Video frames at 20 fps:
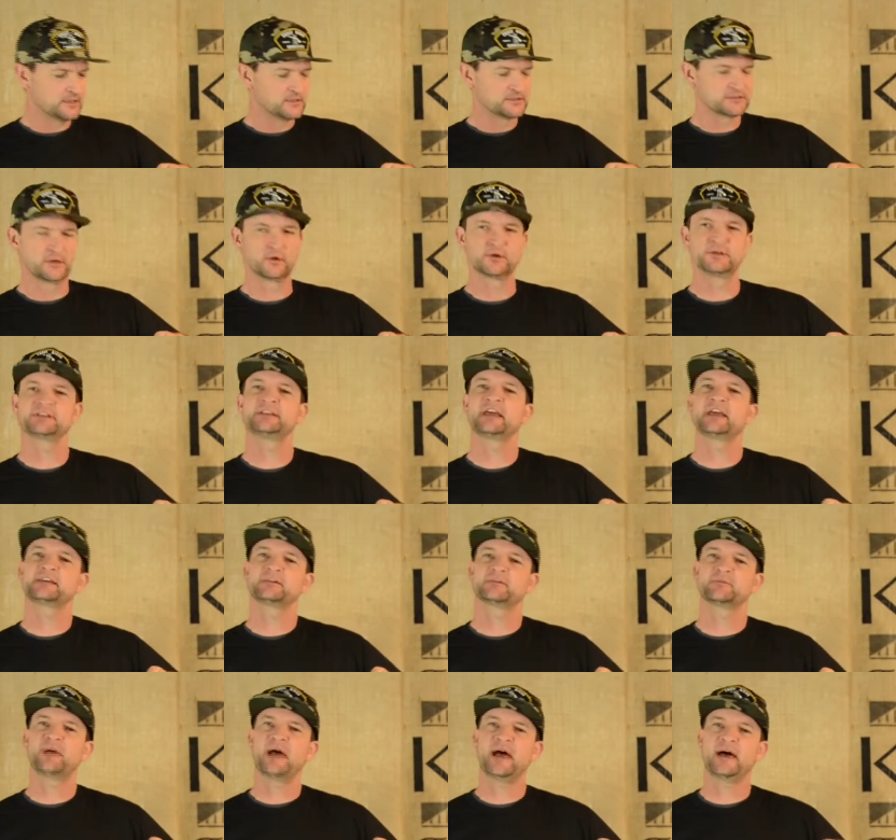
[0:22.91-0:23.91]
So you take
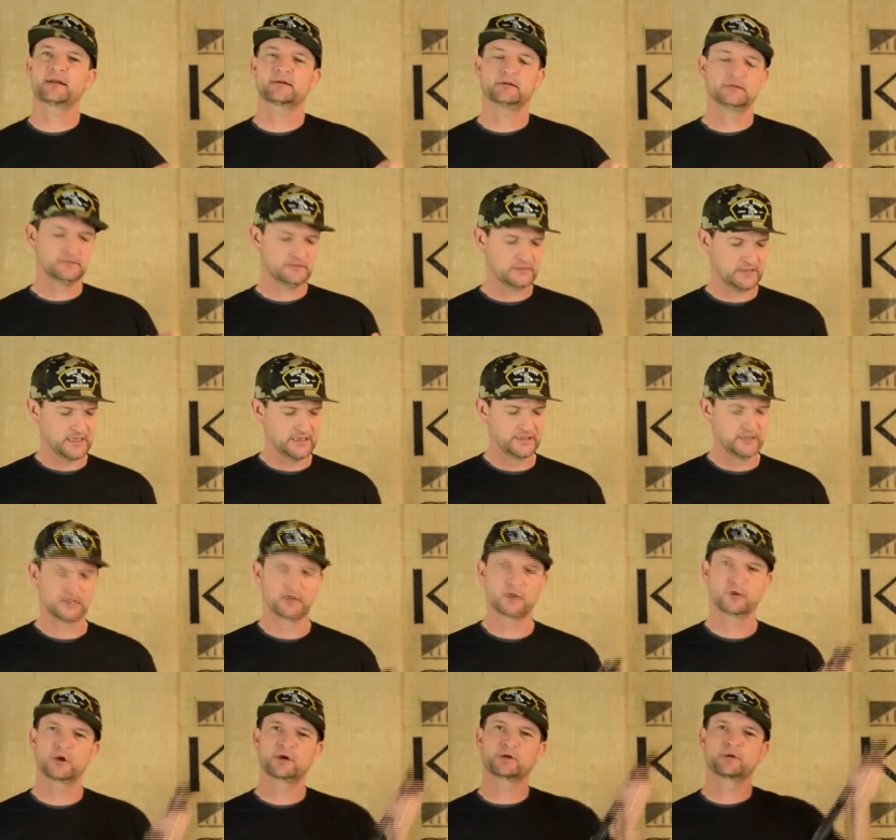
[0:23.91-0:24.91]
your paddle and you're
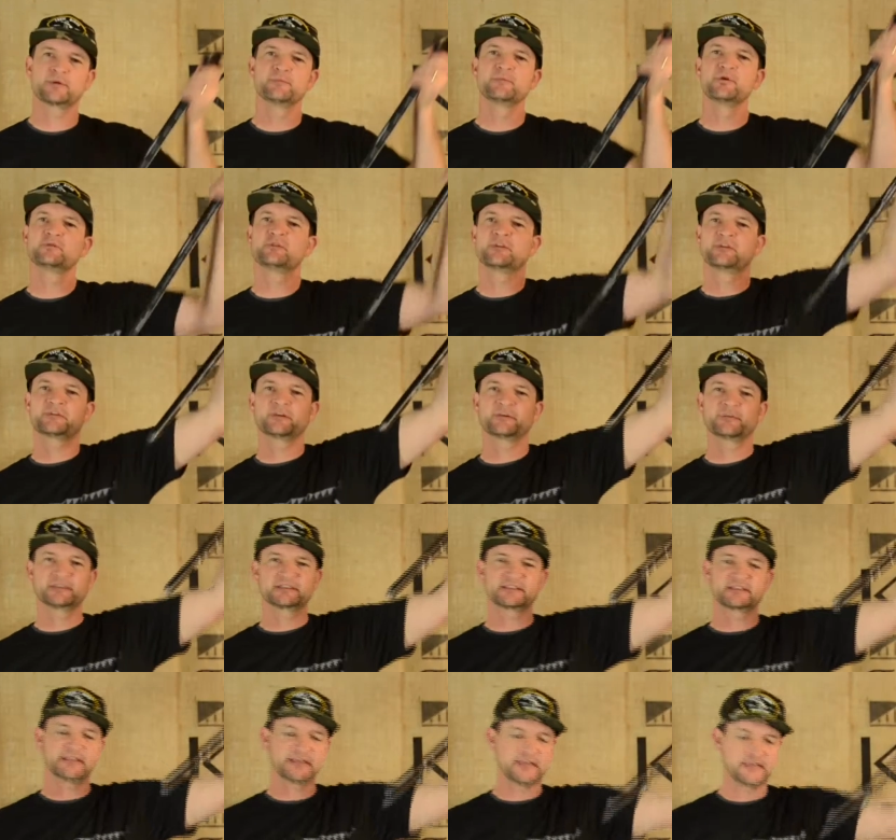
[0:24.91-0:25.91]
going to want to remove it from the
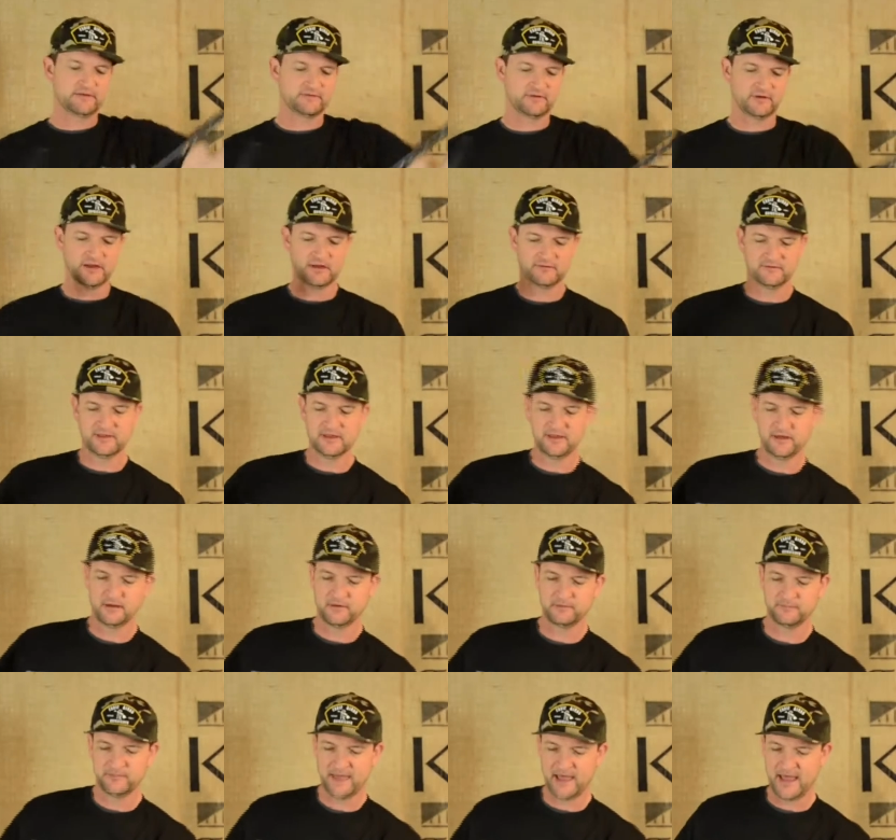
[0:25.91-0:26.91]
sleeve of the
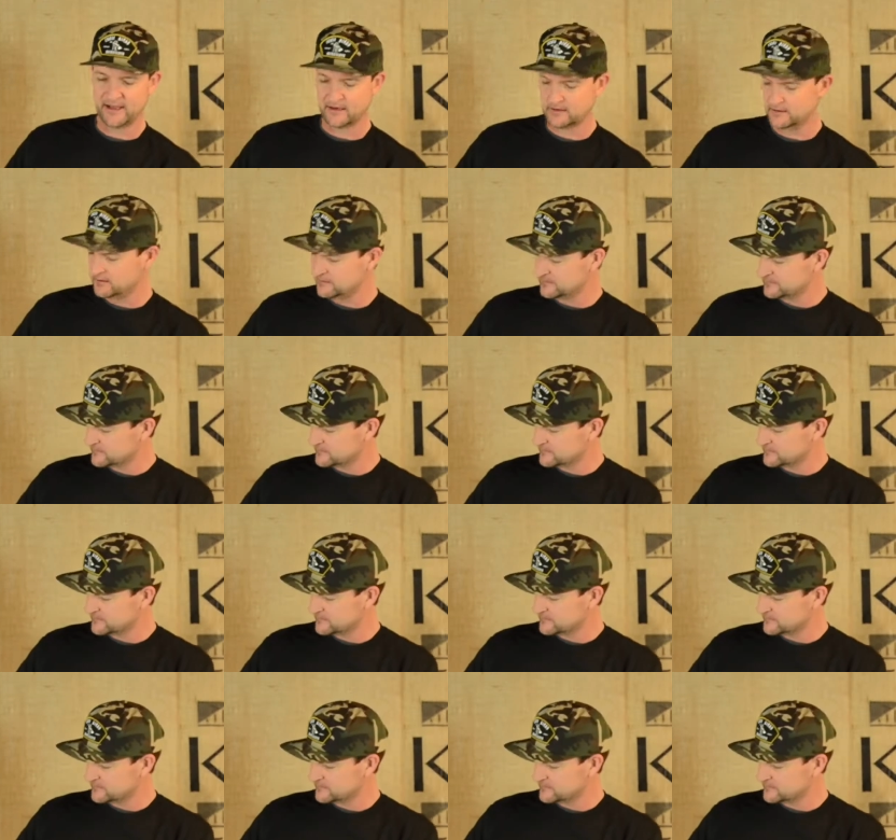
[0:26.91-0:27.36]
paddle.